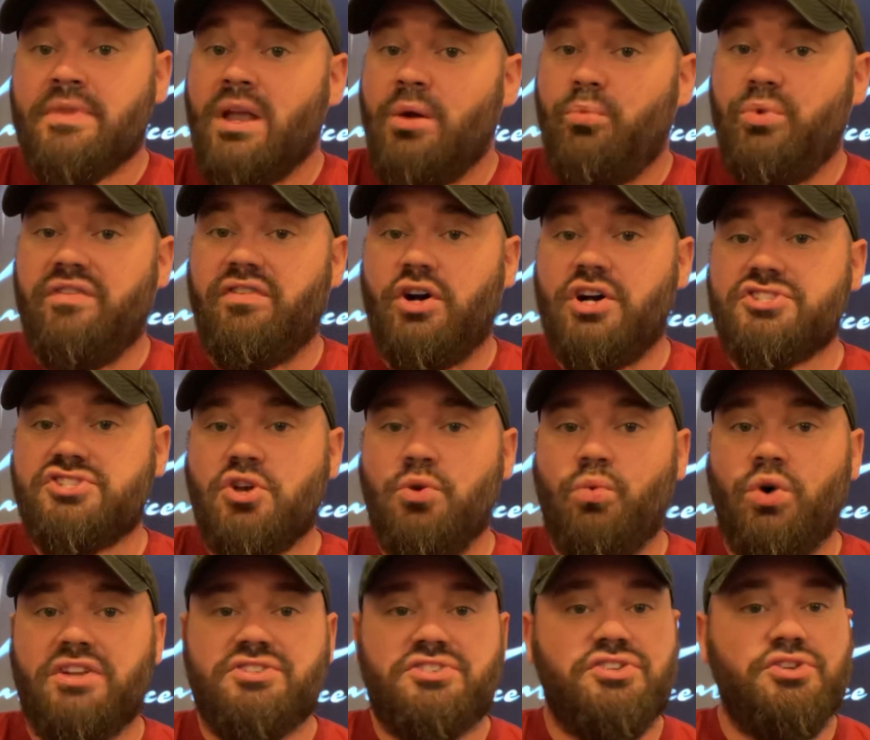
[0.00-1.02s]
We've also
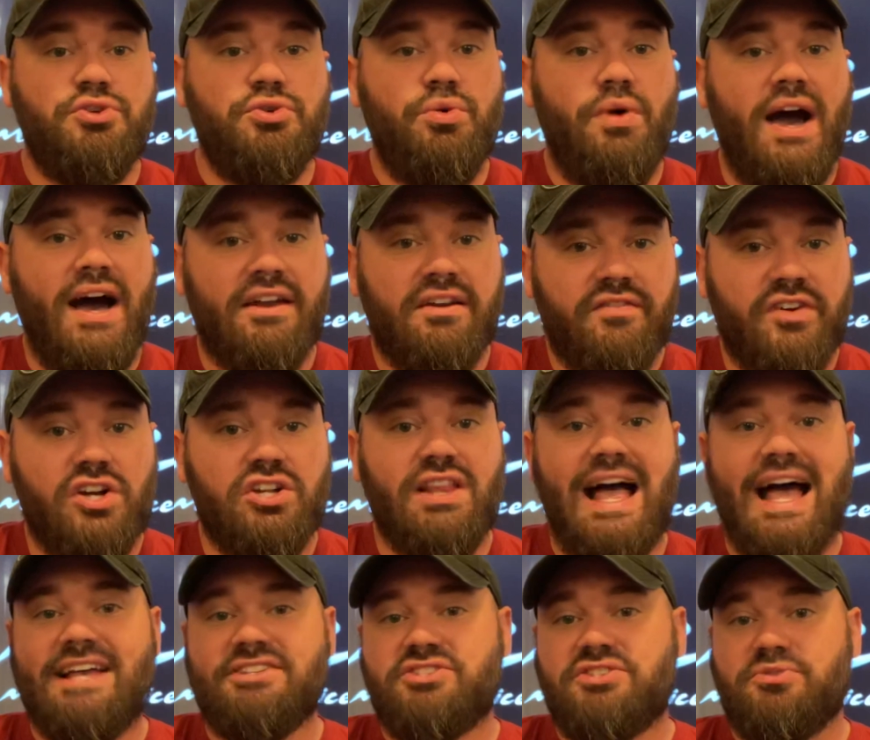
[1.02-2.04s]
won two out of our
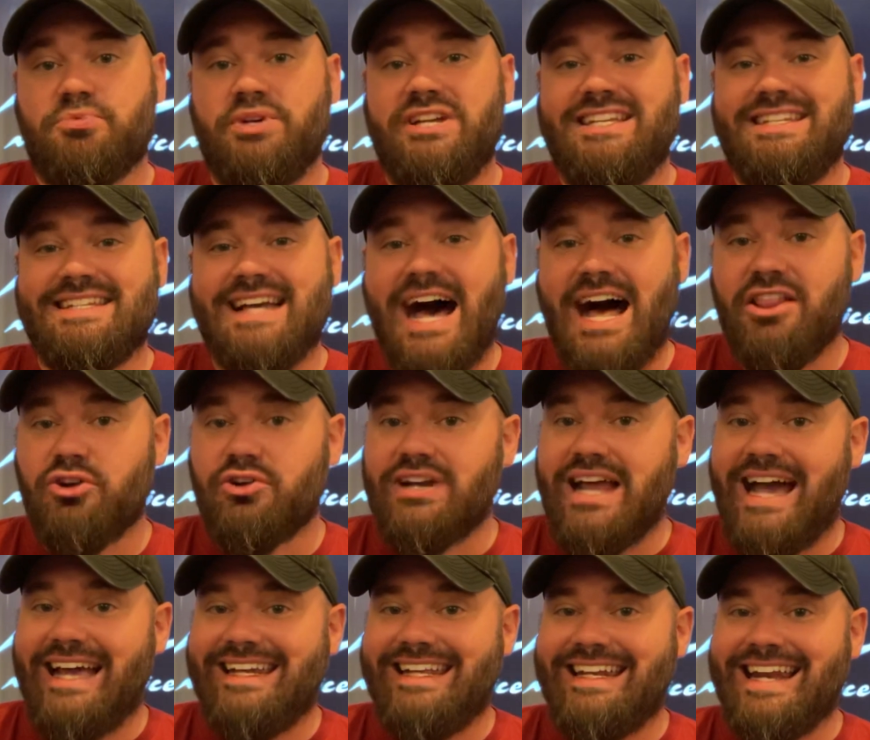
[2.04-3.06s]
last three
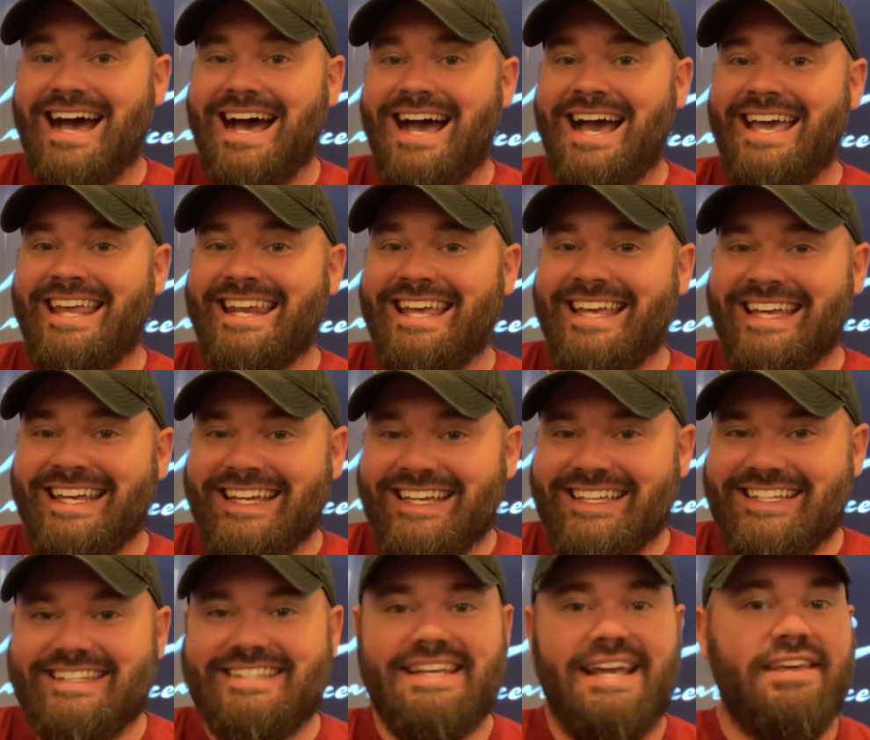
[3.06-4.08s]
$1.99
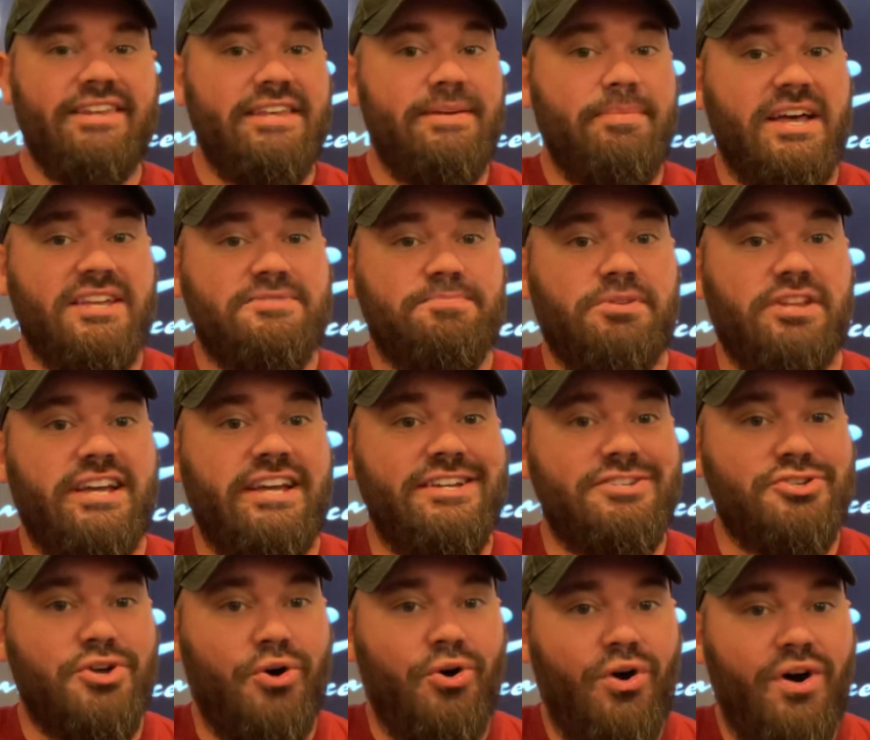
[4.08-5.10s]
daily best
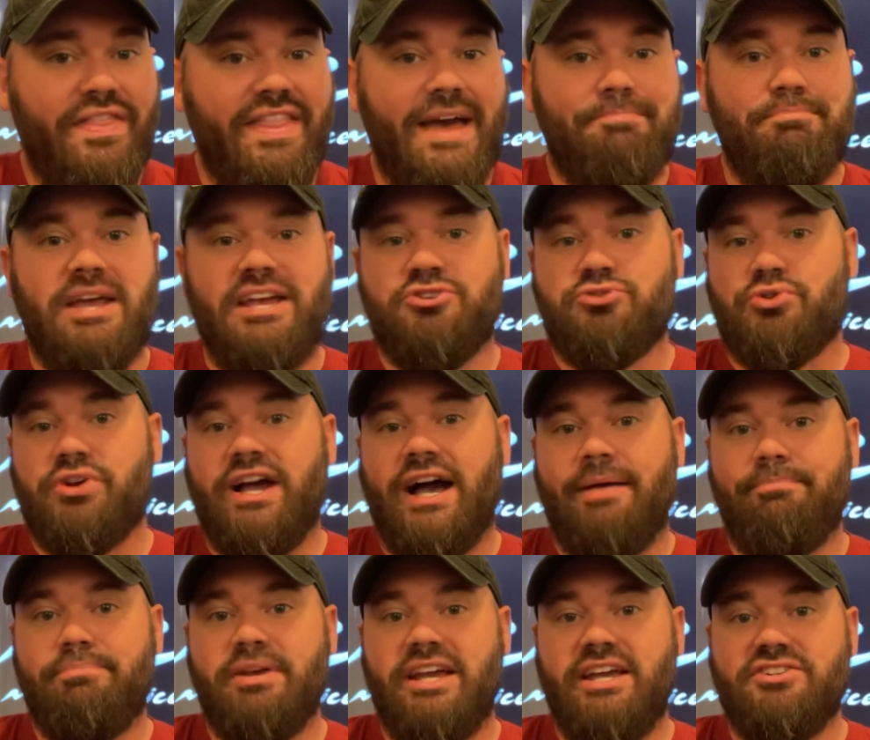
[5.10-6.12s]
plays on that
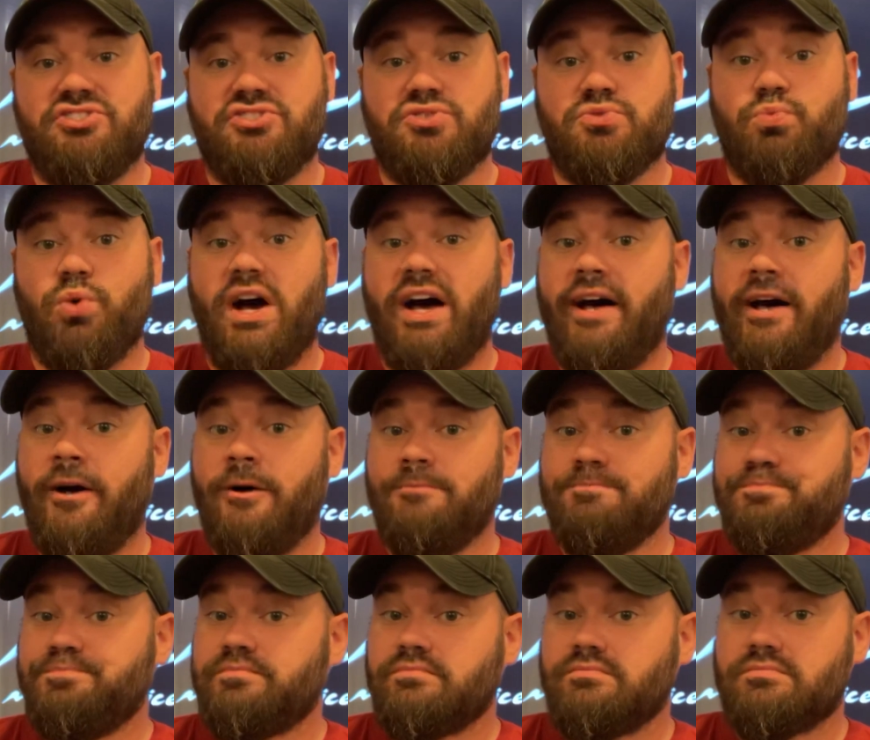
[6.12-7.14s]
Patreon page as
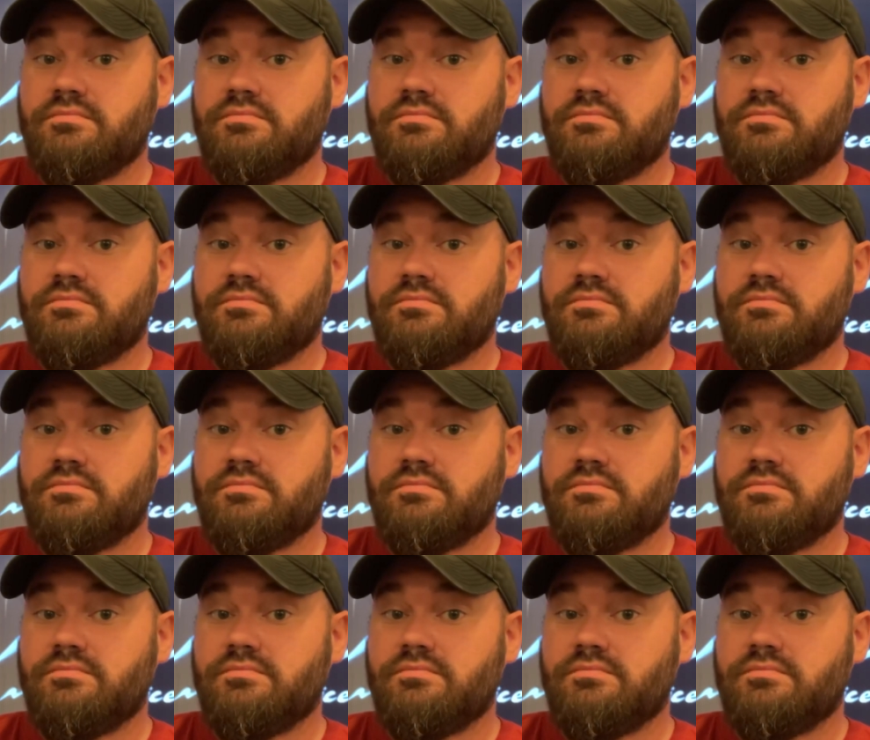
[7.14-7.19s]
well.